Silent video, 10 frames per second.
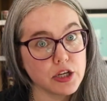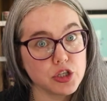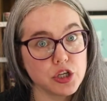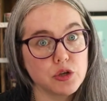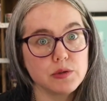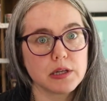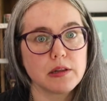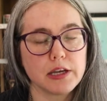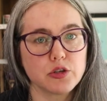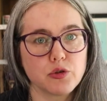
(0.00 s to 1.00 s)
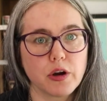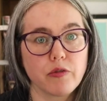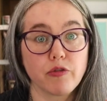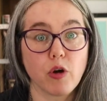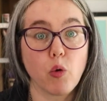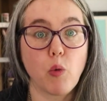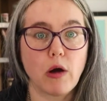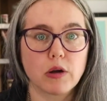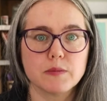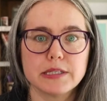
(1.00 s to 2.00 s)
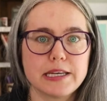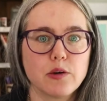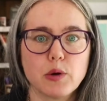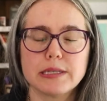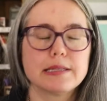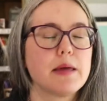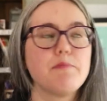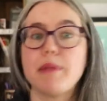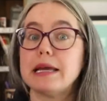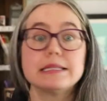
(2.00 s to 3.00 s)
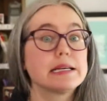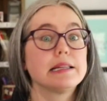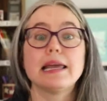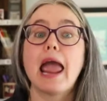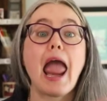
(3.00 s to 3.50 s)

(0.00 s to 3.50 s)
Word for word: to use a link trigger for a welcome sequence than basically